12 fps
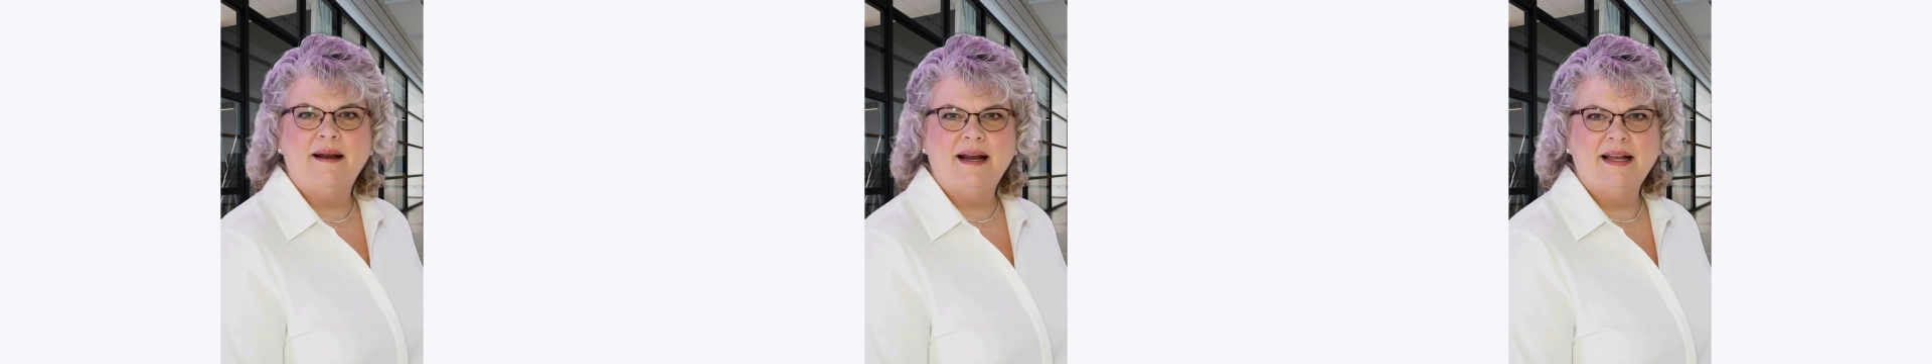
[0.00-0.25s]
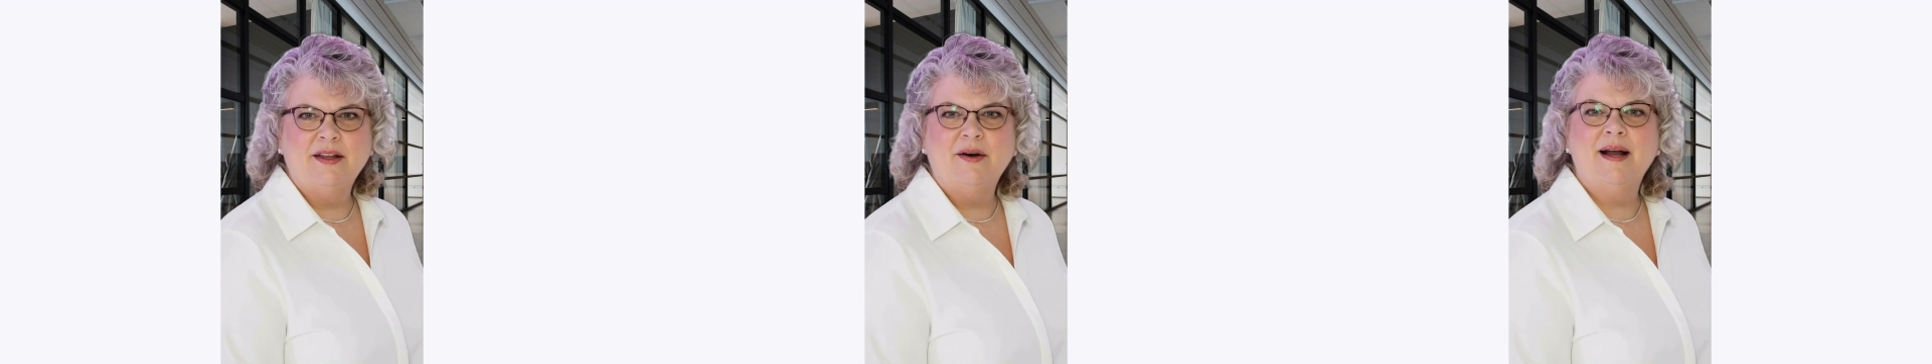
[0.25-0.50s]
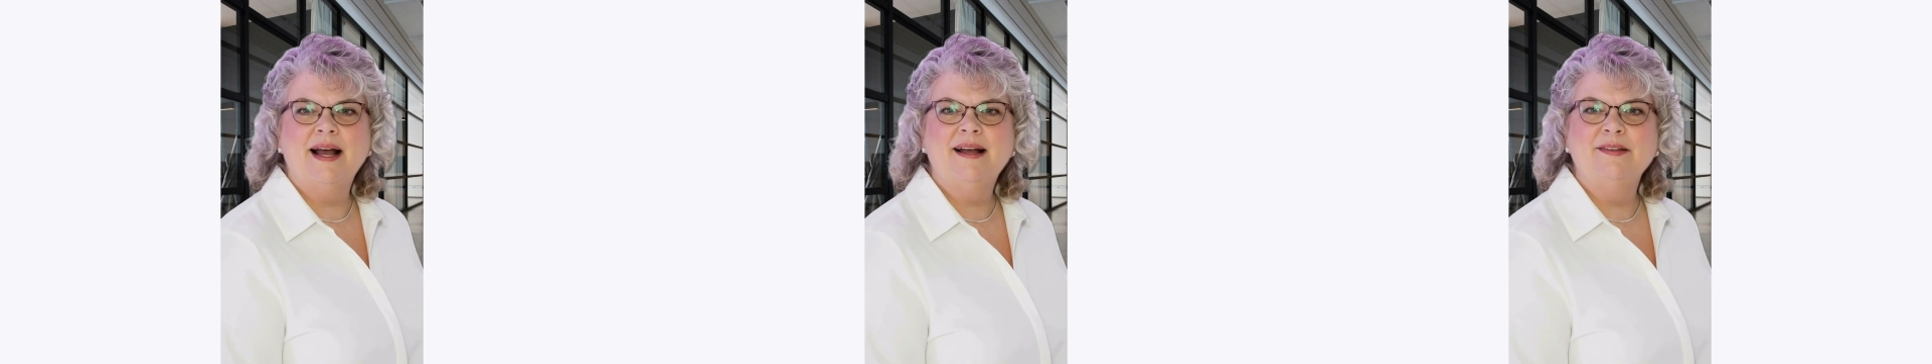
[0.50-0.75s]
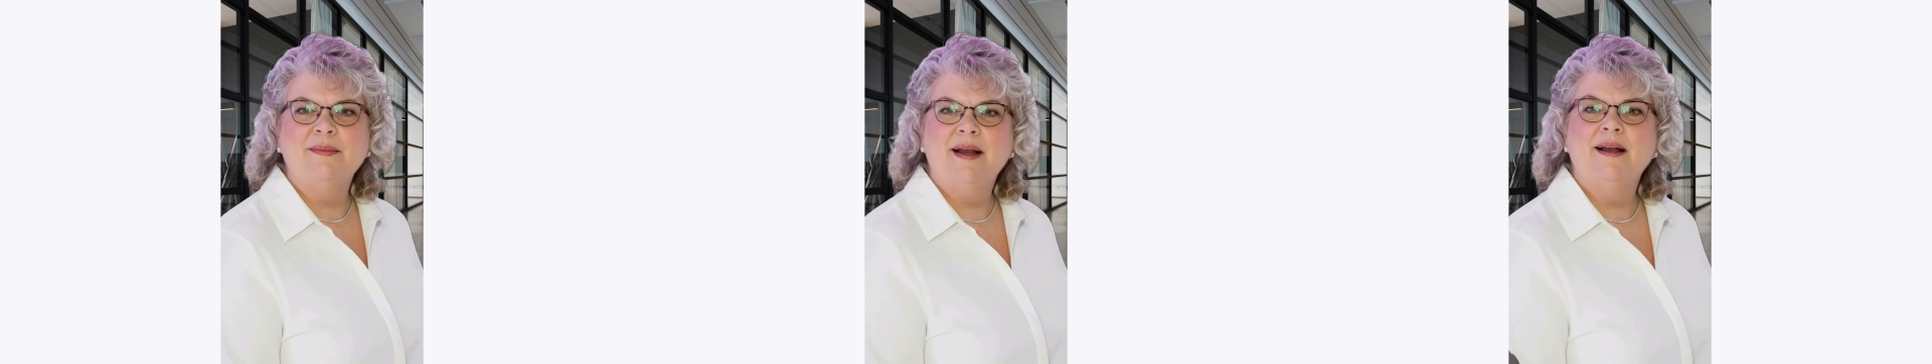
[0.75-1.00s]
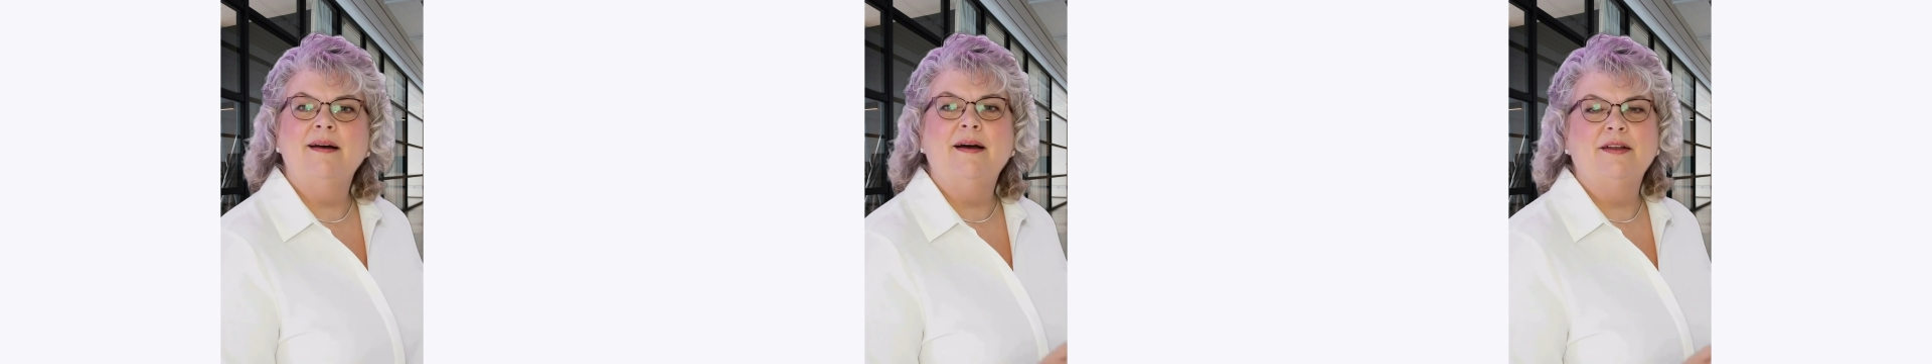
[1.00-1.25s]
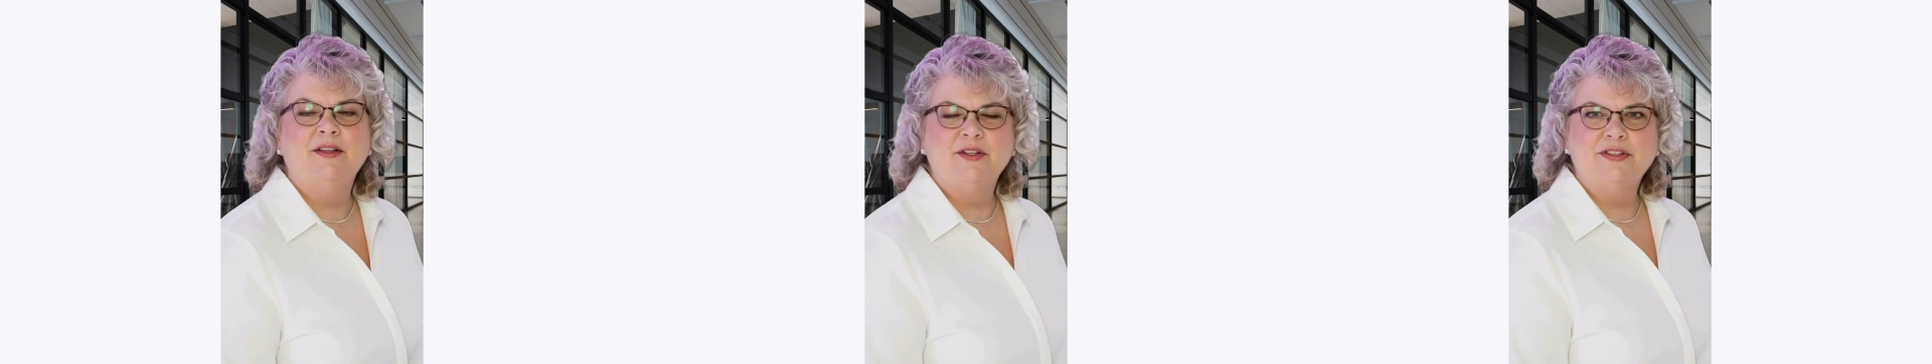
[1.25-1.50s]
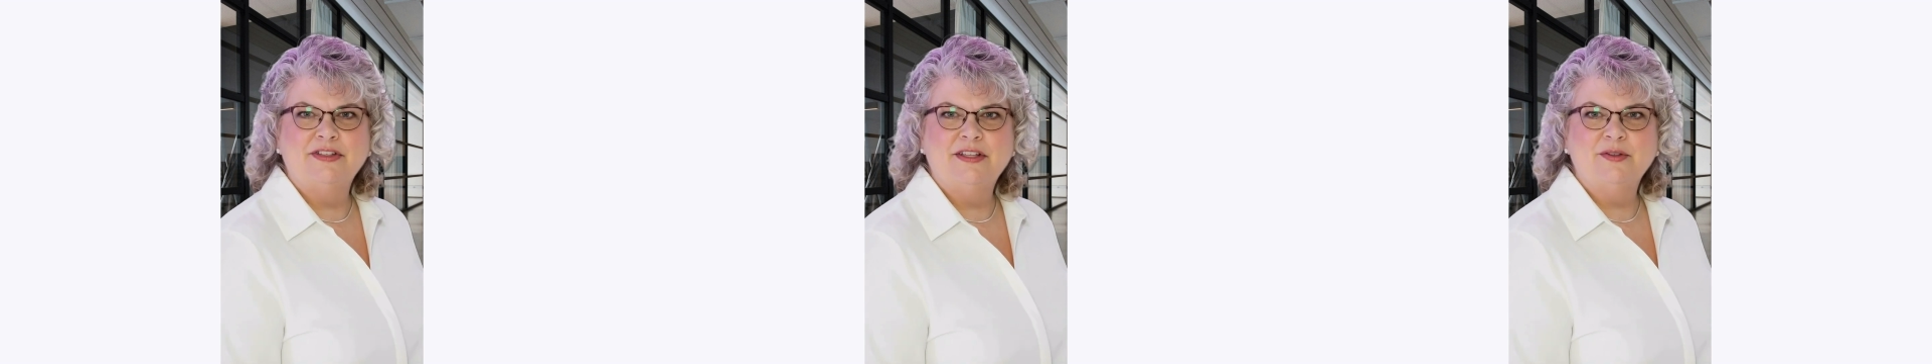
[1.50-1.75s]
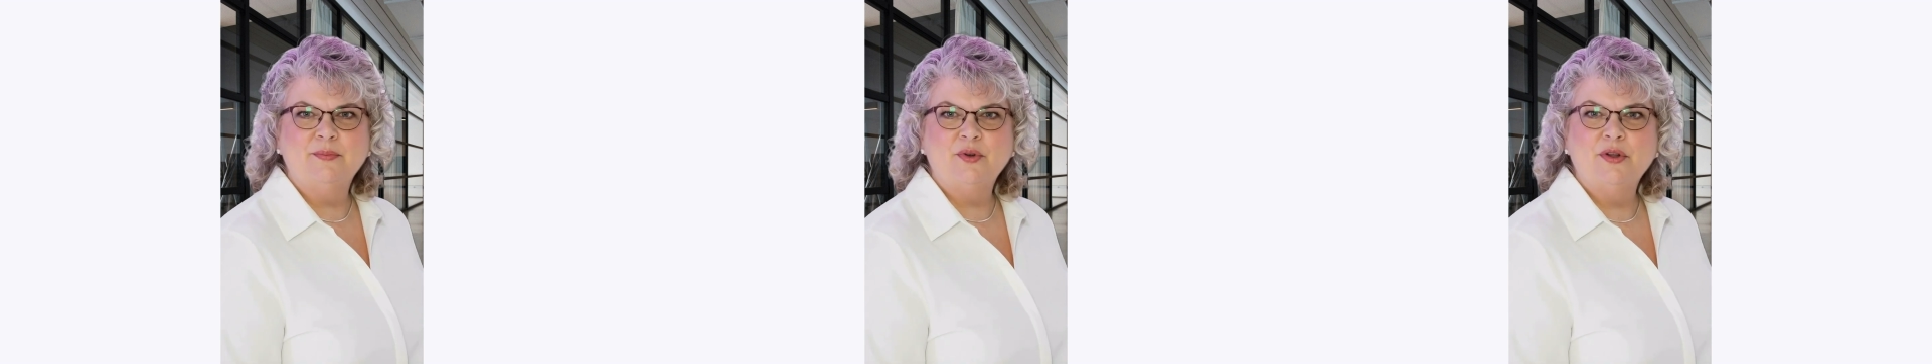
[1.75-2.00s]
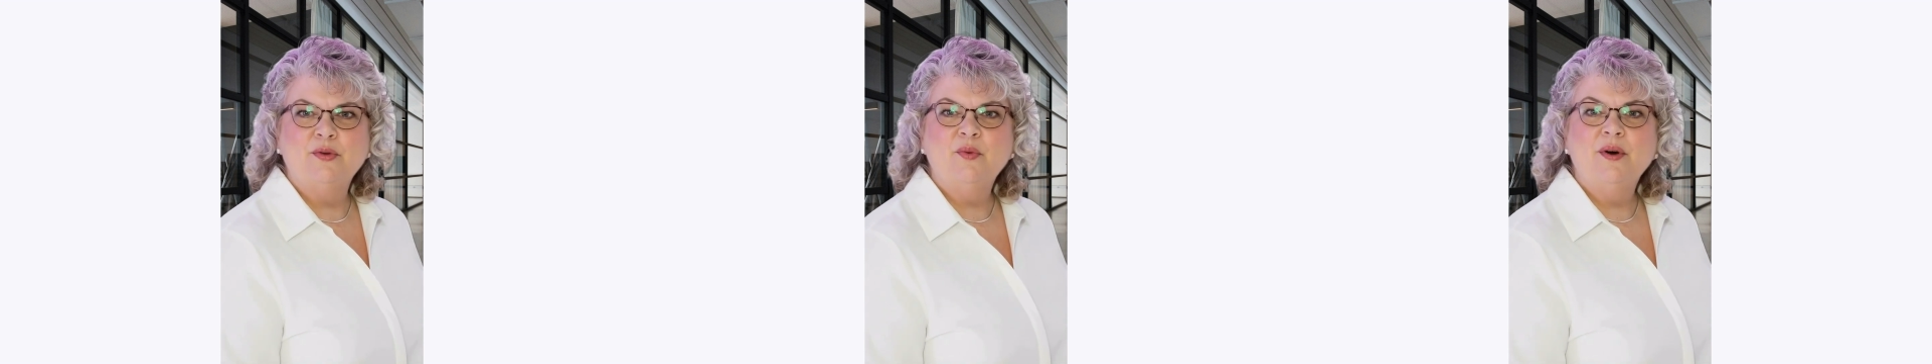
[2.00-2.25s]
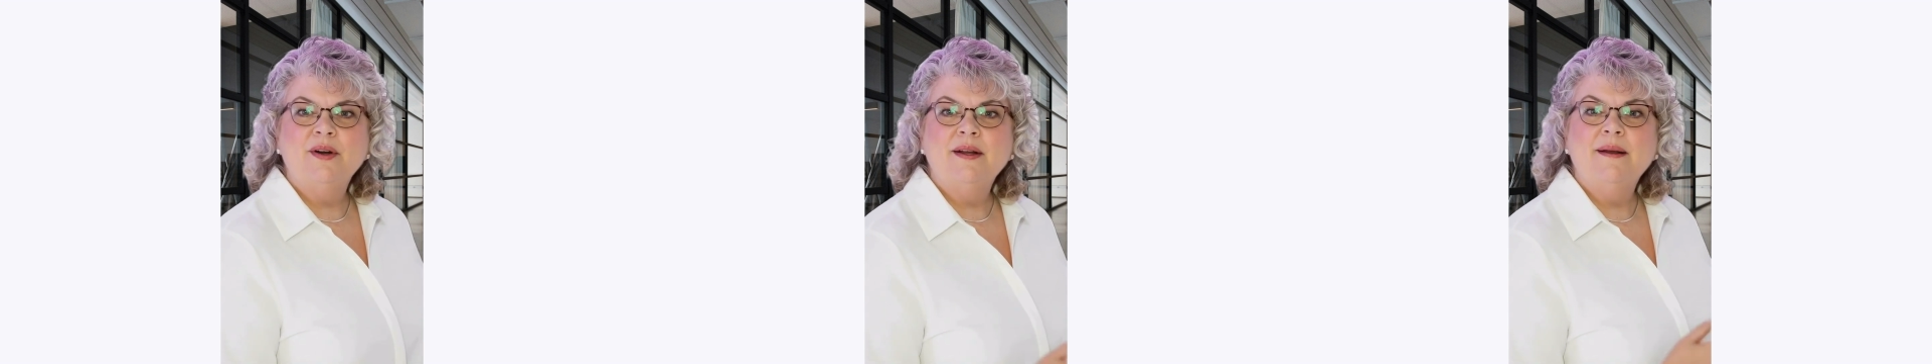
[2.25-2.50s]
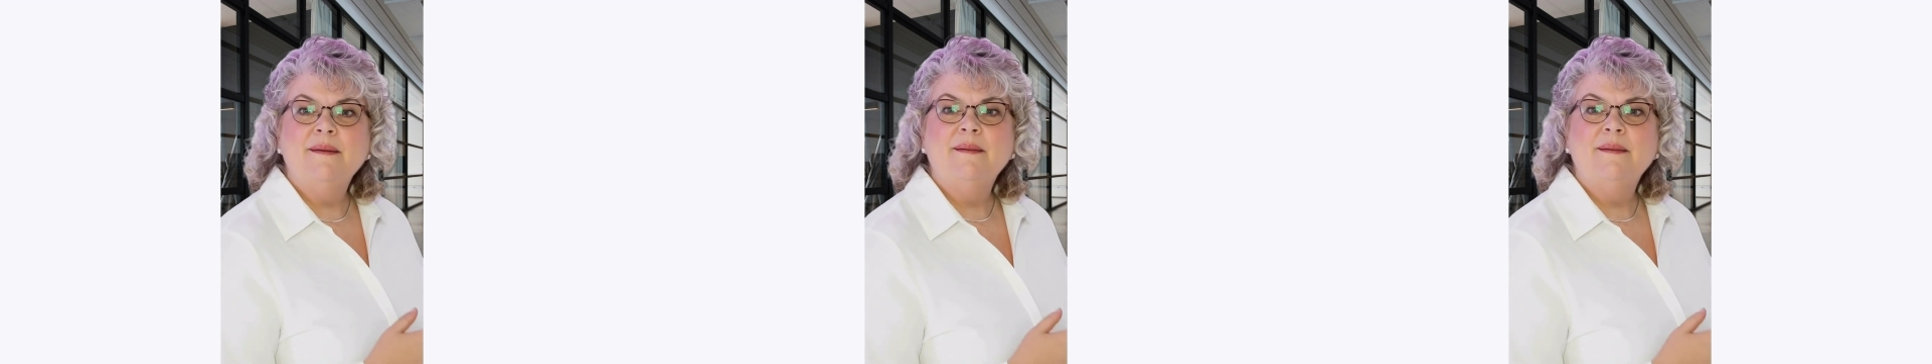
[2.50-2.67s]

and your ad spend turns into booked work.